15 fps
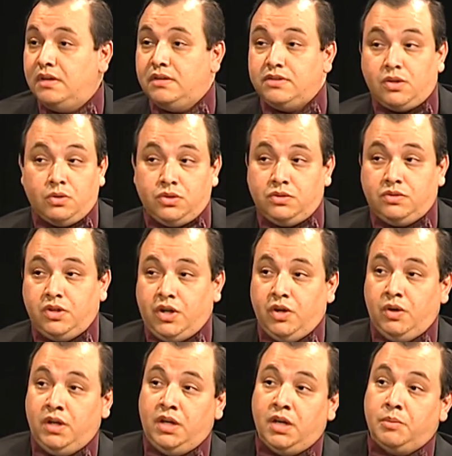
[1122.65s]
social
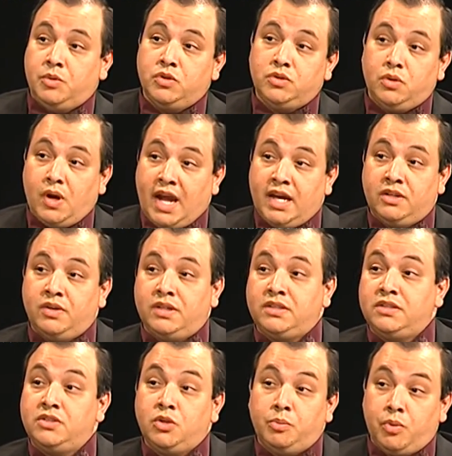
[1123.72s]
security numbers or
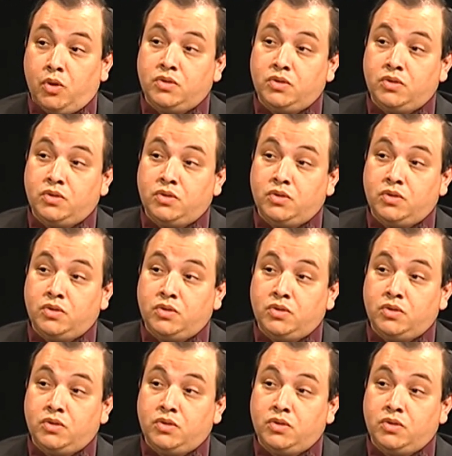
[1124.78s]
addresses or uh-huh.